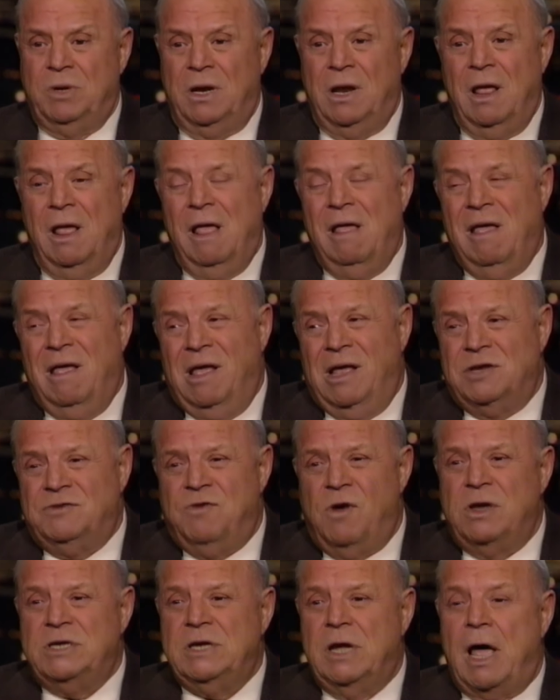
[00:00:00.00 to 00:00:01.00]
But
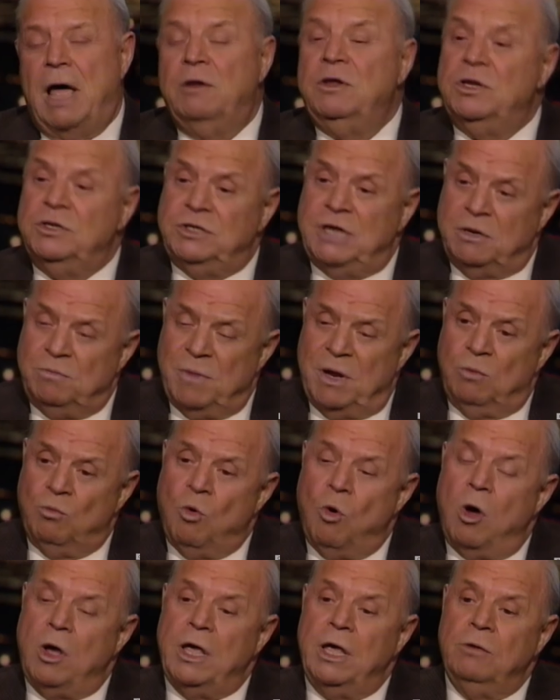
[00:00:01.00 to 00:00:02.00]
as far as Dead
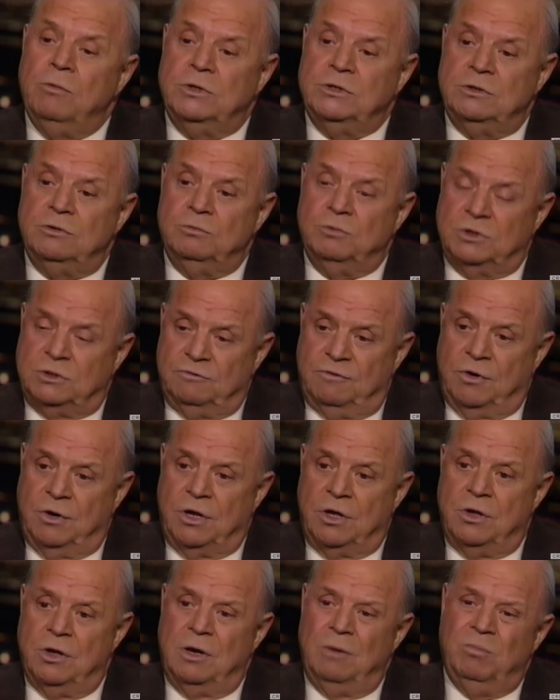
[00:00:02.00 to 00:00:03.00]
Man Walking was
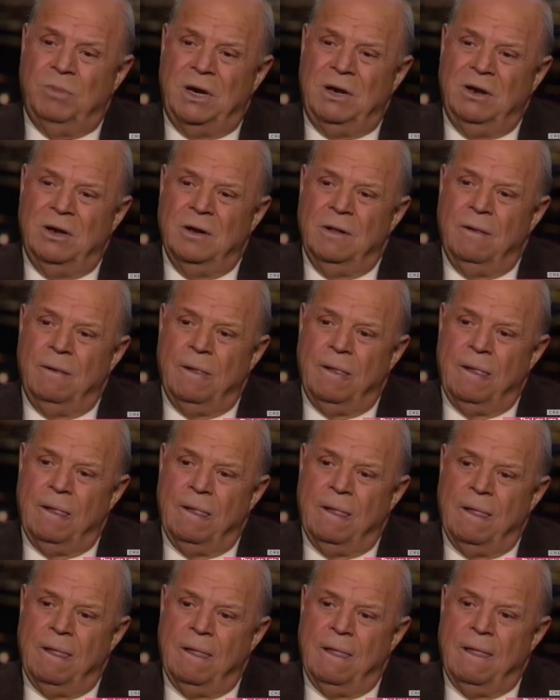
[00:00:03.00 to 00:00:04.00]
very good. Did you go to Fargo
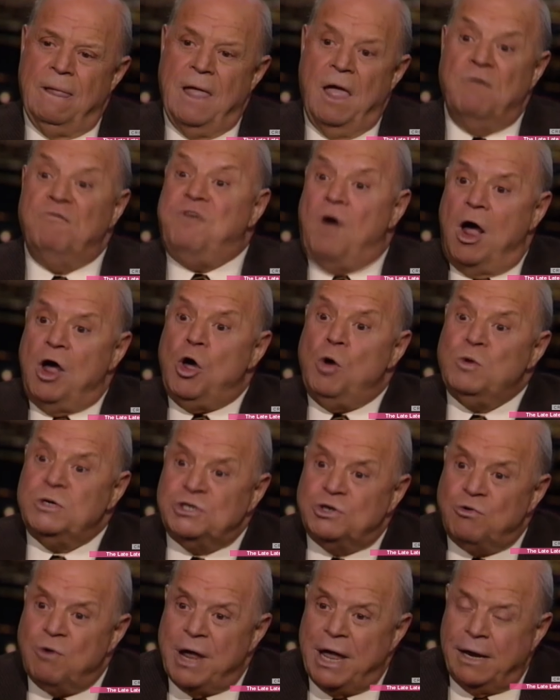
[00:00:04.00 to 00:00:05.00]
by any chance? Fargo
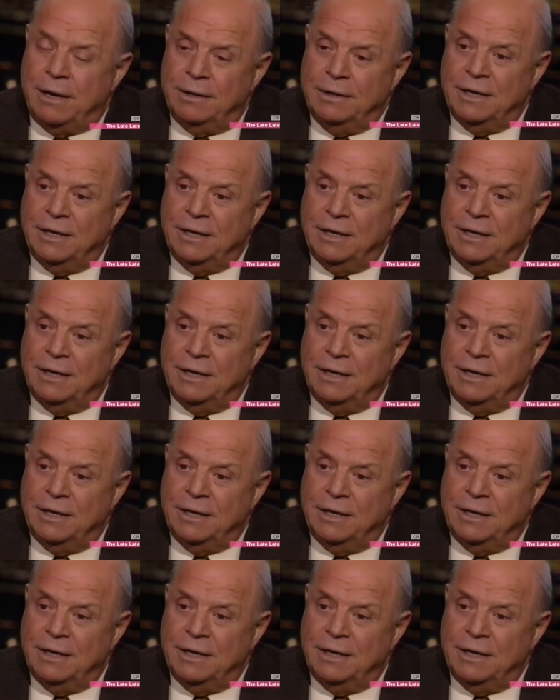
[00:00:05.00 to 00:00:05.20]
was great.